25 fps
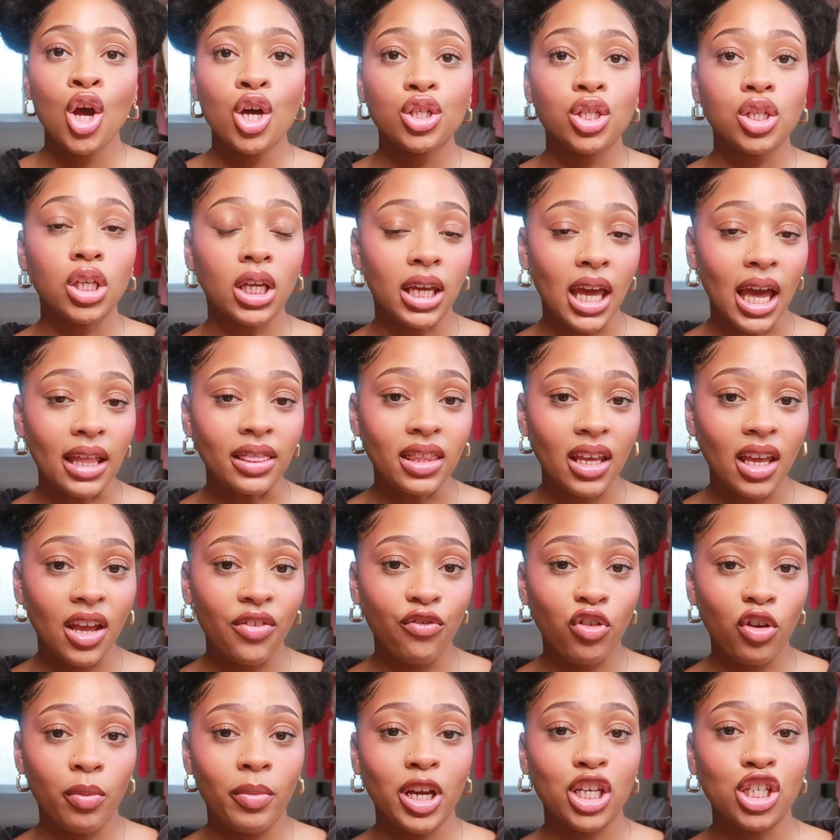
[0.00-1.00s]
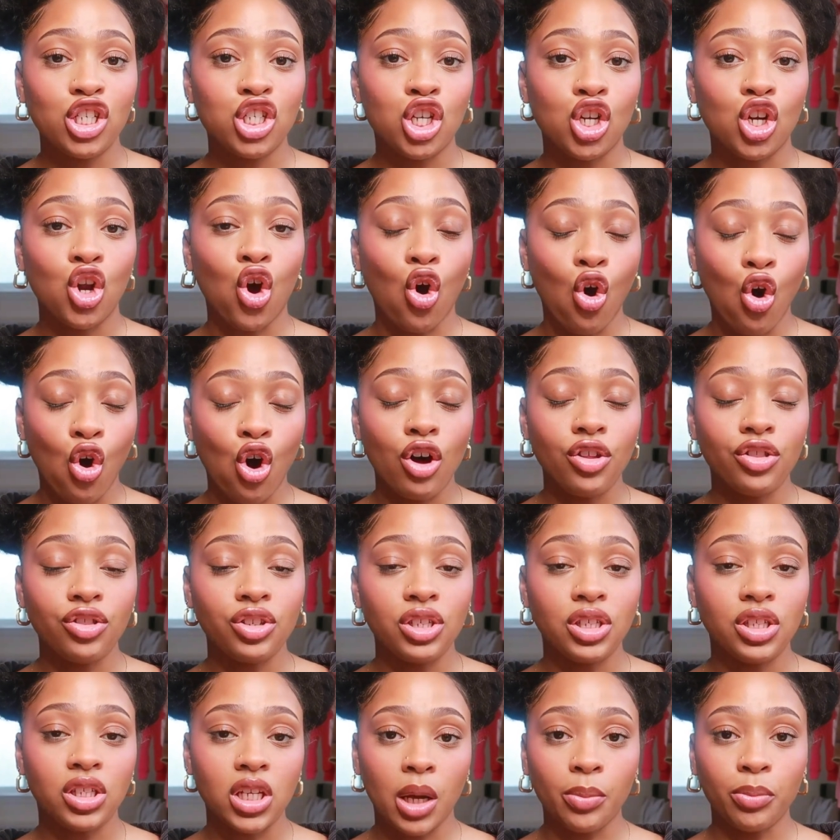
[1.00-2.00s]
To get the information on
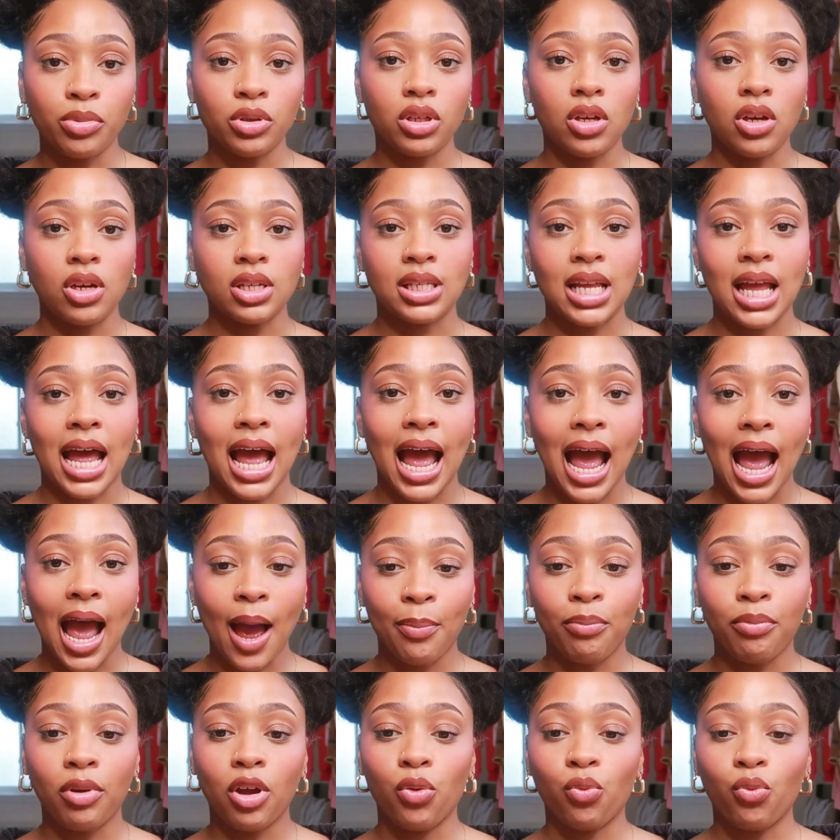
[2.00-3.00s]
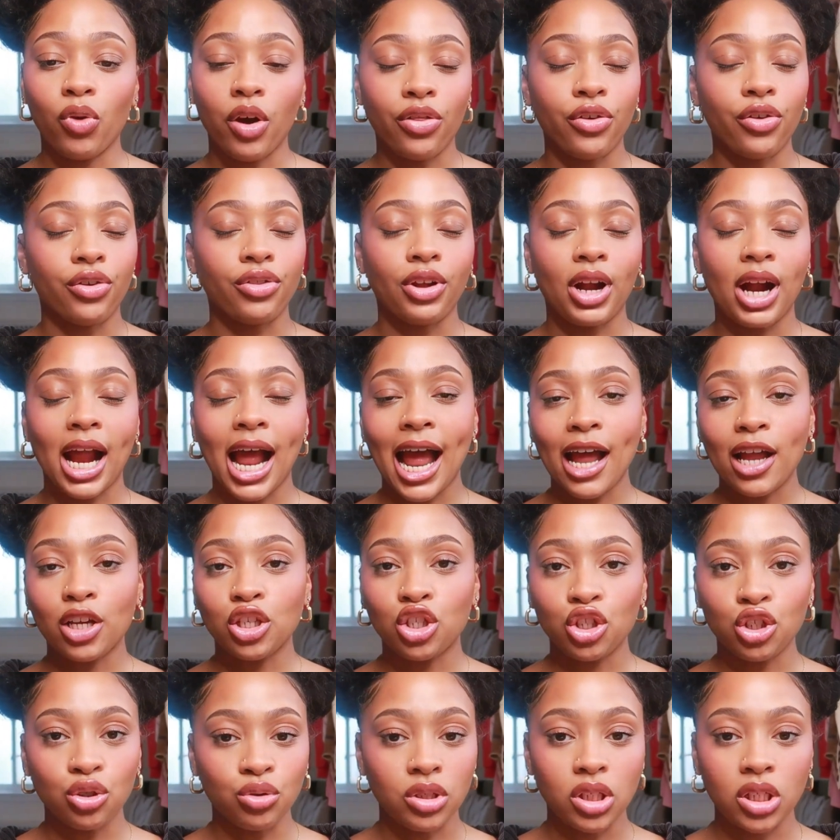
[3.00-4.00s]
these sample sales that happen, whether they're at
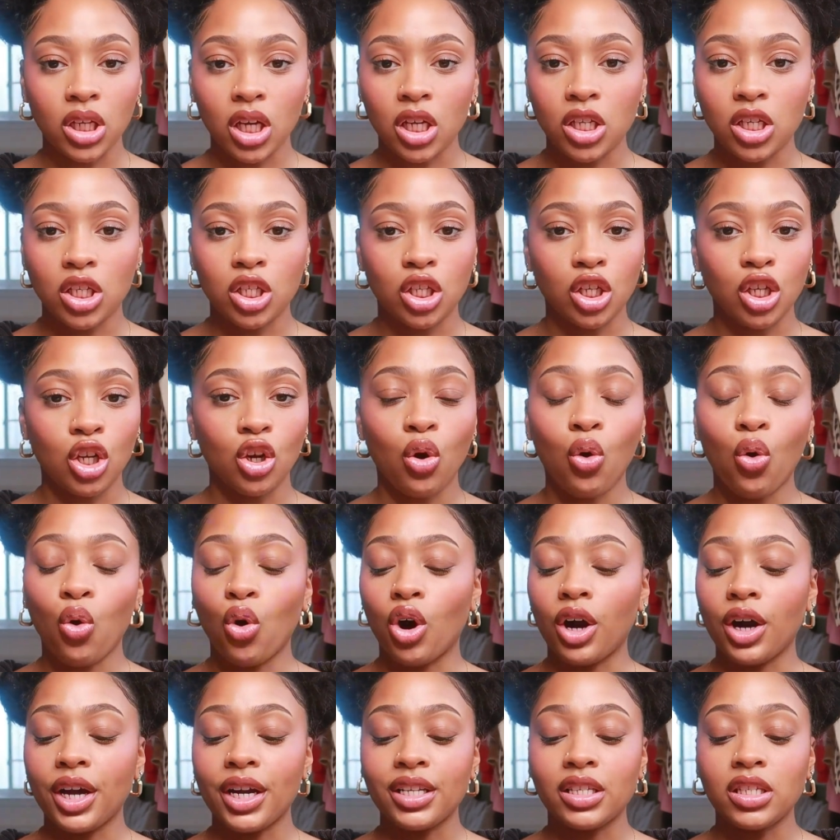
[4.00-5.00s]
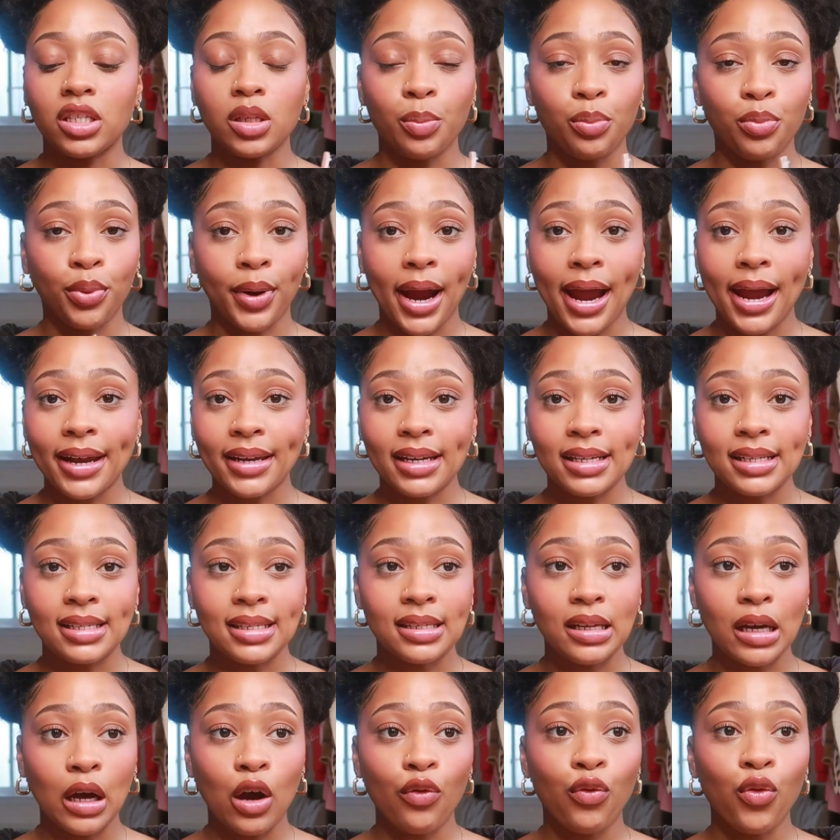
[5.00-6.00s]
260 or it's the brand
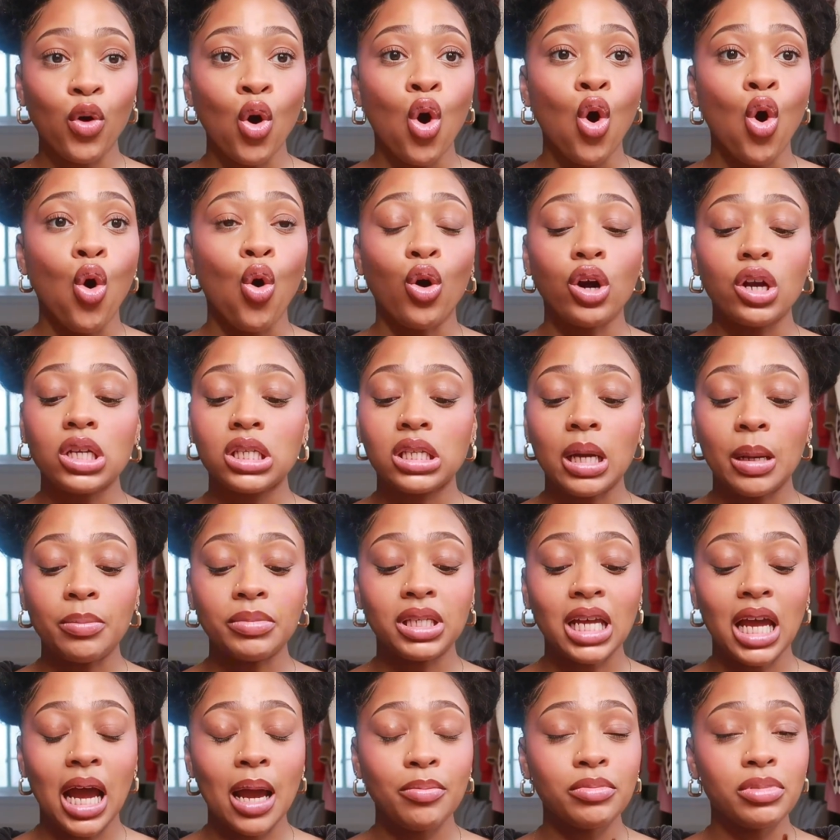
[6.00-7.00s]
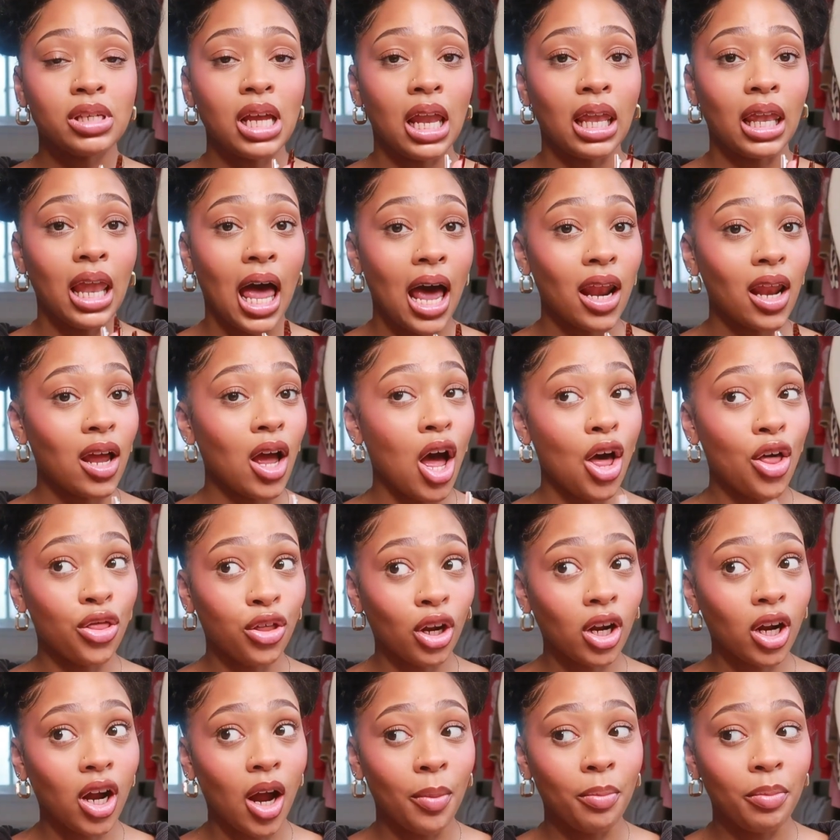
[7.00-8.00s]
itself, or sometimes a lot of
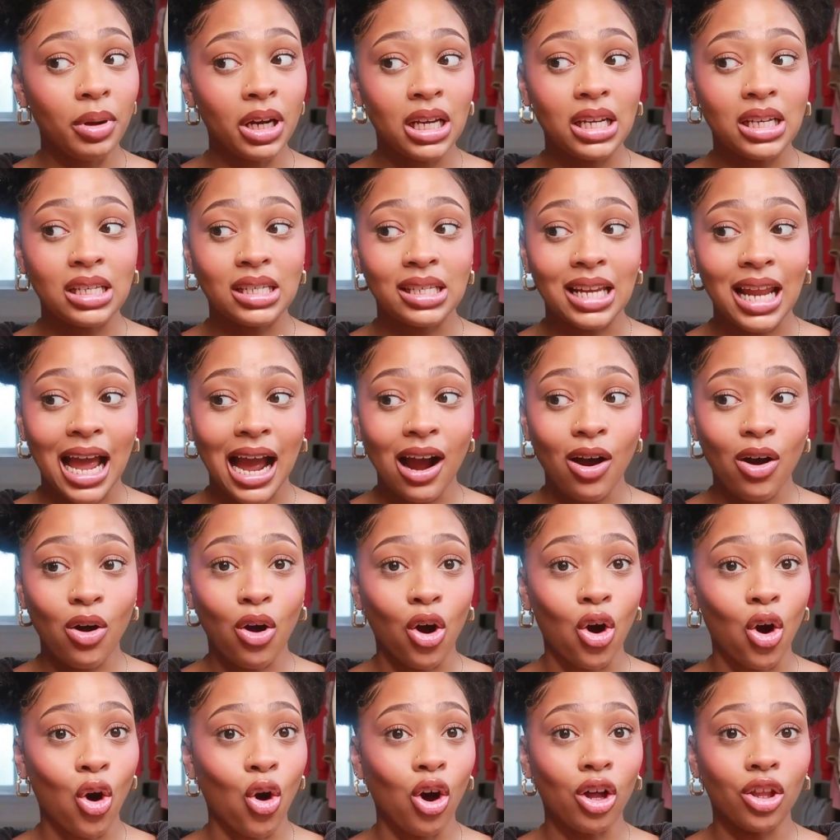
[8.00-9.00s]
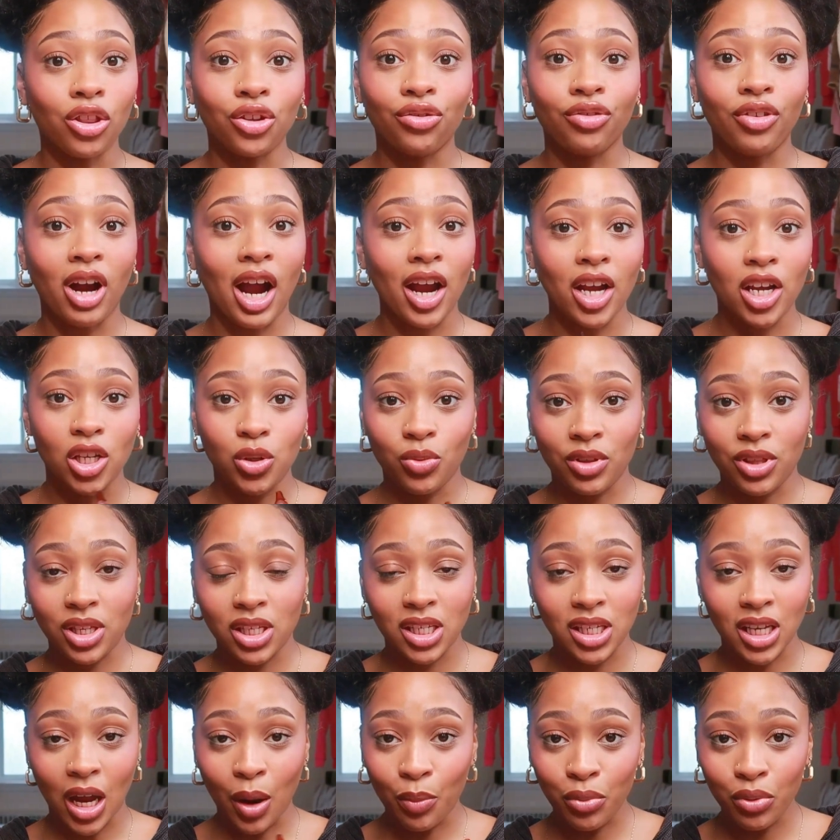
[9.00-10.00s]
other companies now are on the rise with
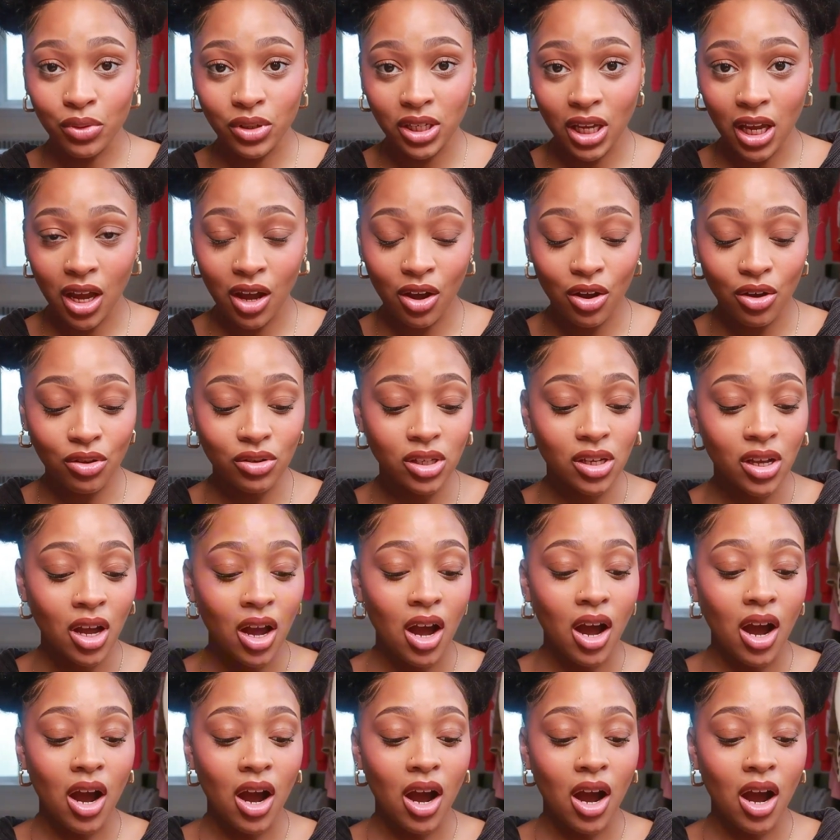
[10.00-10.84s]
sample sales.